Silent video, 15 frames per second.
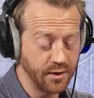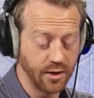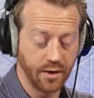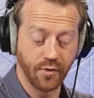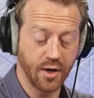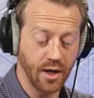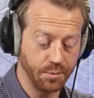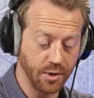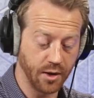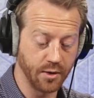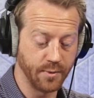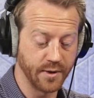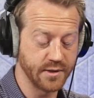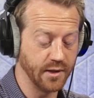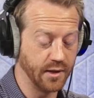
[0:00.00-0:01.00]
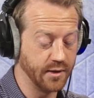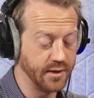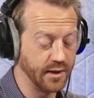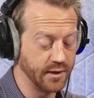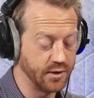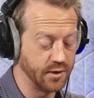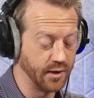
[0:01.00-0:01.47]
You have a couple other muscles that
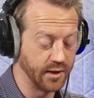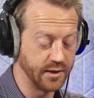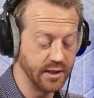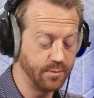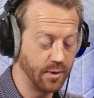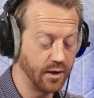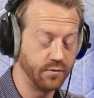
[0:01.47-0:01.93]
attach to the IT band.